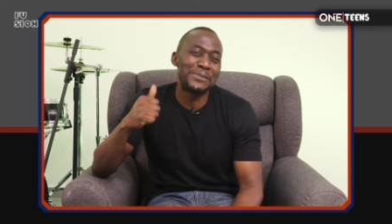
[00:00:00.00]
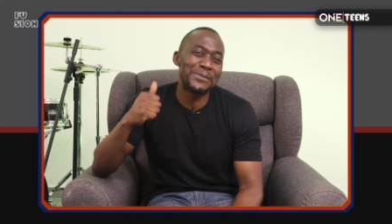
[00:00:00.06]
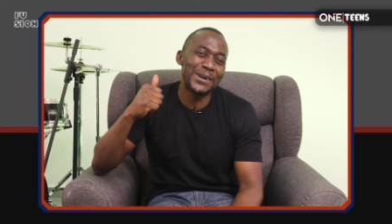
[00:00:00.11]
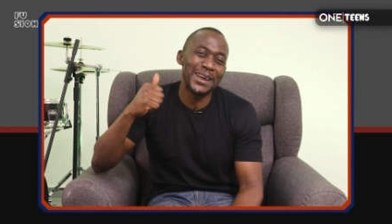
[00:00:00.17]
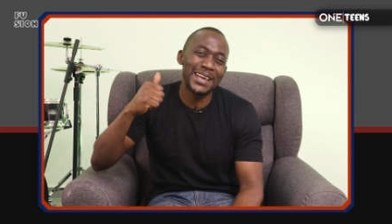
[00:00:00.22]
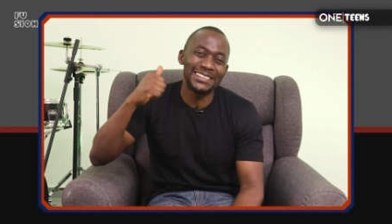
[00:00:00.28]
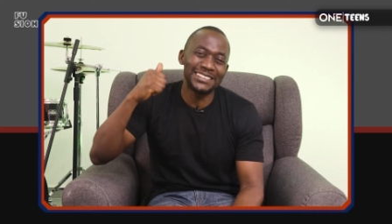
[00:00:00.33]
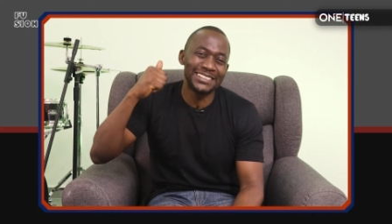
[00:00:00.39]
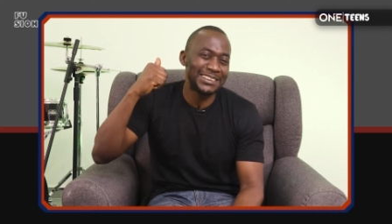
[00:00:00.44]

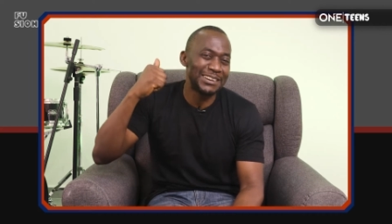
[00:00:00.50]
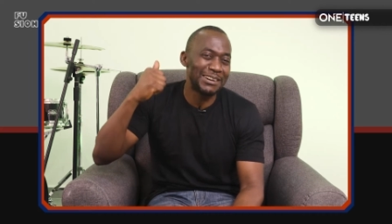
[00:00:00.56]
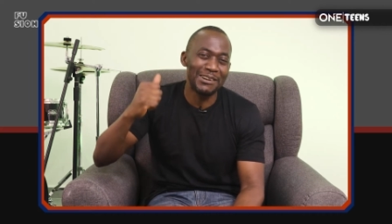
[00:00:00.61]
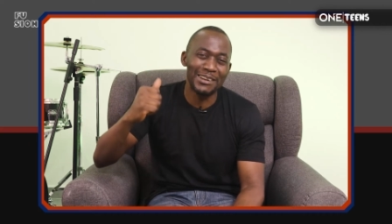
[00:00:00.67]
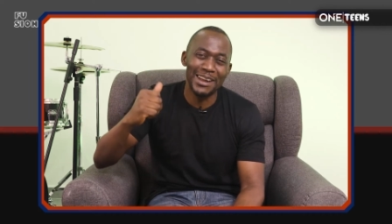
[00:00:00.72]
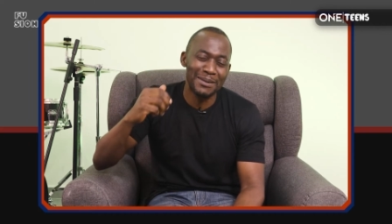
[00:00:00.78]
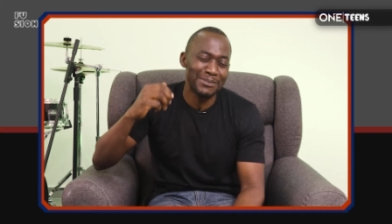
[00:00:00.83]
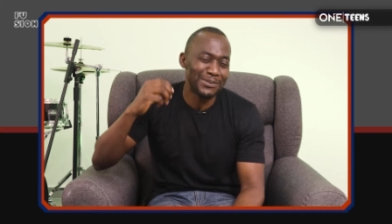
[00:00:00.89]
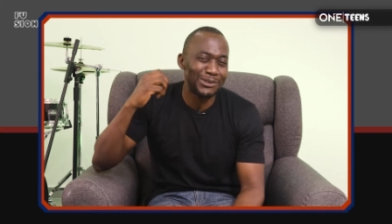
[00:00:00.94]
Praise
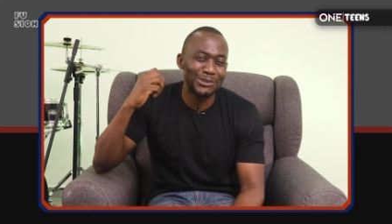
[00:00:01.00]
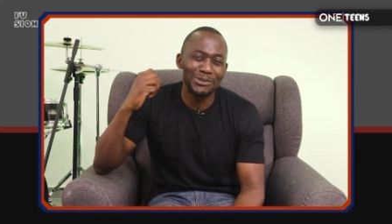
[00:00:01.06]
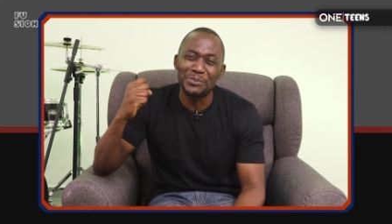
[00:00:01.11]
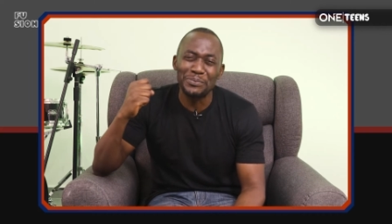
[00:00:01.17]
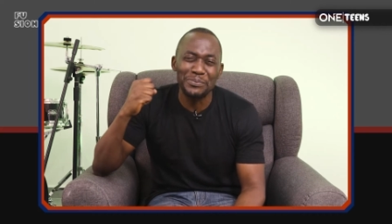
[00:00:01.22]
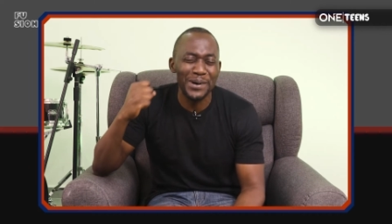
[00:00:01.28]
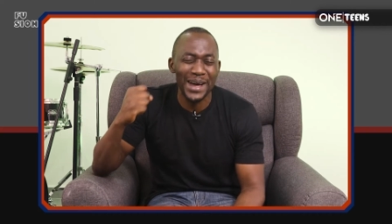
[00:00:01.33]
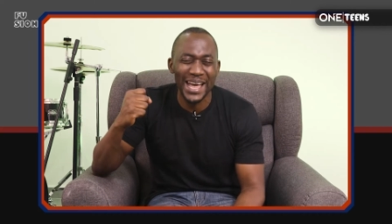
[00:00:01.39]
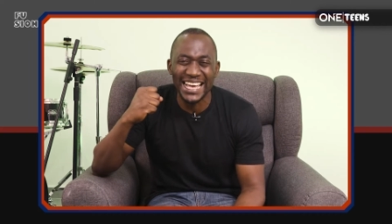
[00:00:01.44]
God. I'm
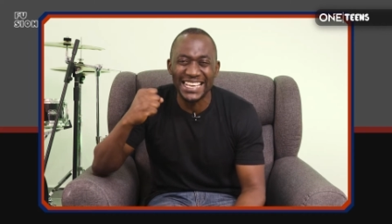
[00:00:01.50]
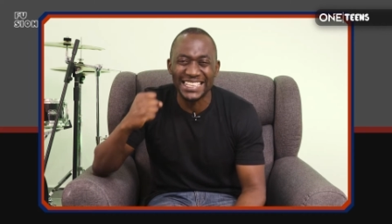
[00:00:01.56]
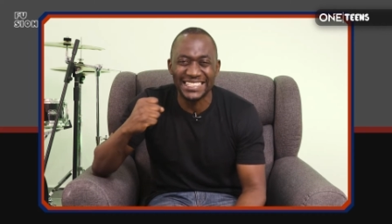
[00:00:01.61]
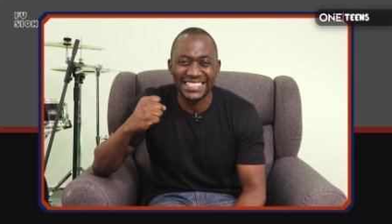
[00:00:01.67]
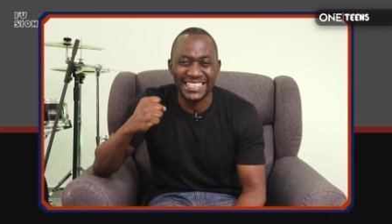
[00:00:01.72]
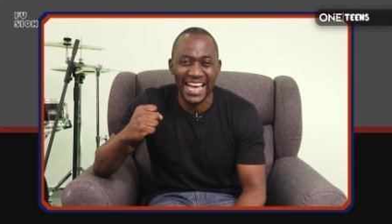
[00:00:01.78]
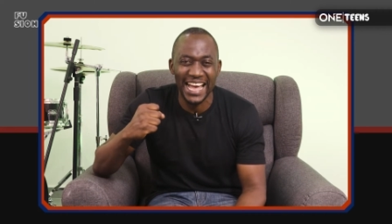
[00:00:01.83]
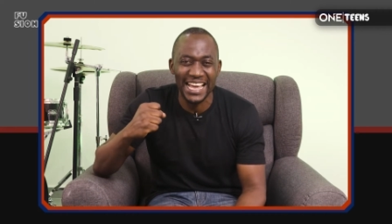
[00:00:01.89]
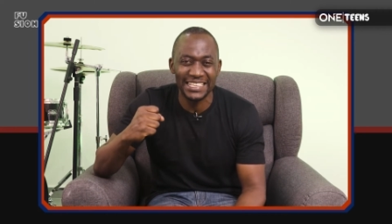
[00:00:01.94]
super
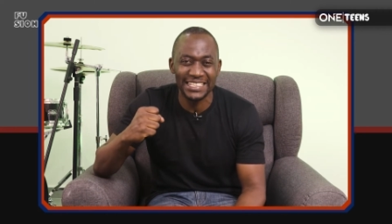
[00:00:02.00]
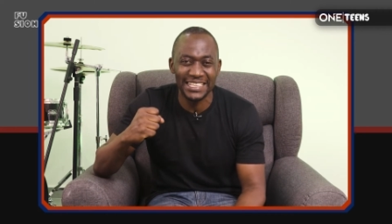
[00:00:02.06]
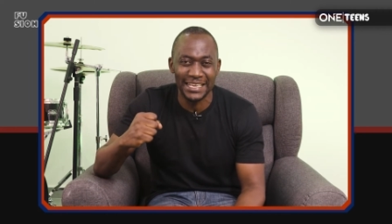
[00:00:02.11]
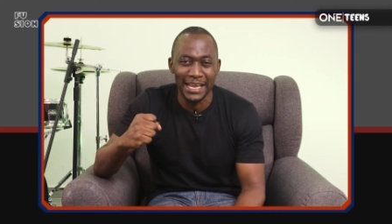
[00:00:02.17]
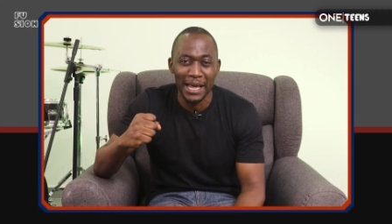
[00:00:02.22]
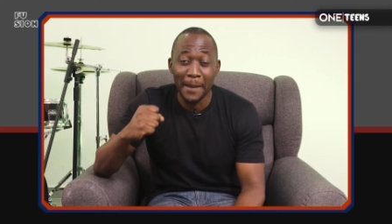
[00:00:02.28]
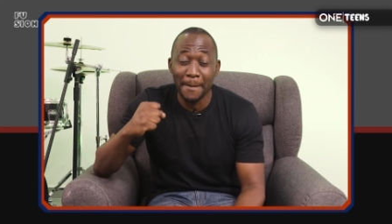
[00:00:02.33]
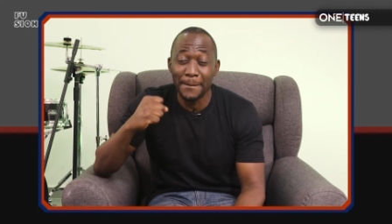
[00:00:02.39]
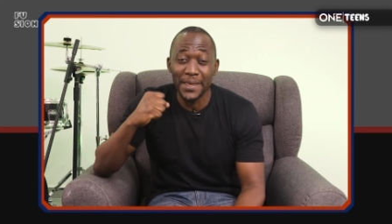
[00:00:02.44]
excited
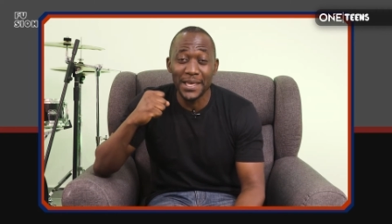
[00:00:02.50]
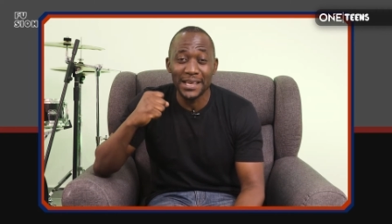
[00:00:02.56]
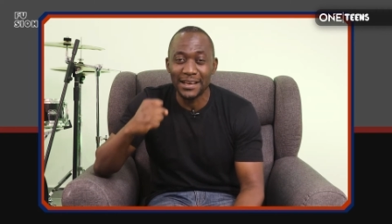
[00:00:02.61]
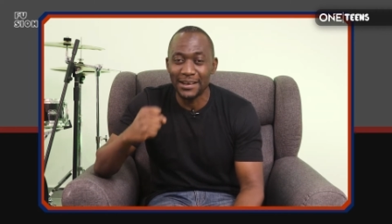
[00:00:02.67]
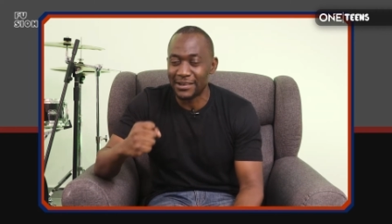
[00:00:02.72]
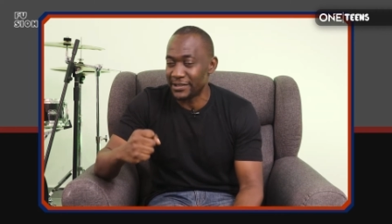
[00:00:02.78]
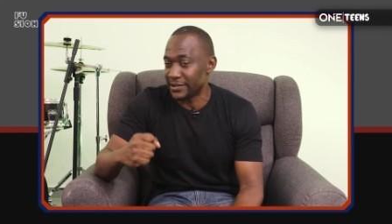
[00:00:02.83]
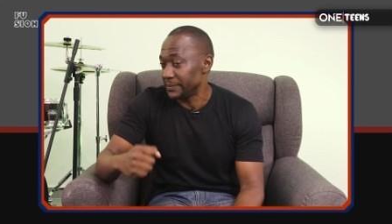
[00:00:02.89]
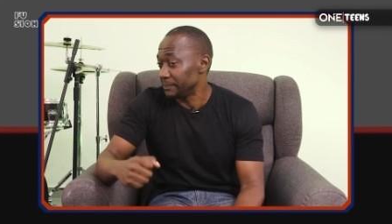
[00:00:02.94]

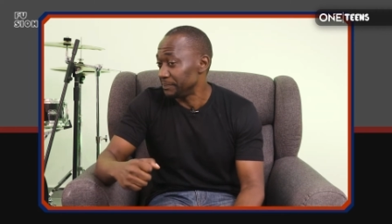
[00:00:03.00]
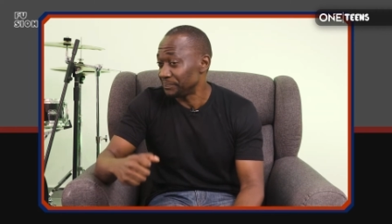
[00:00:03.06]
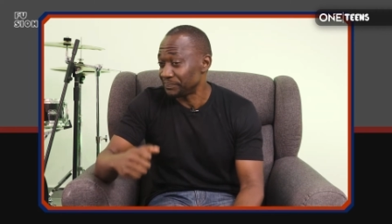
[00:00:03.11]
because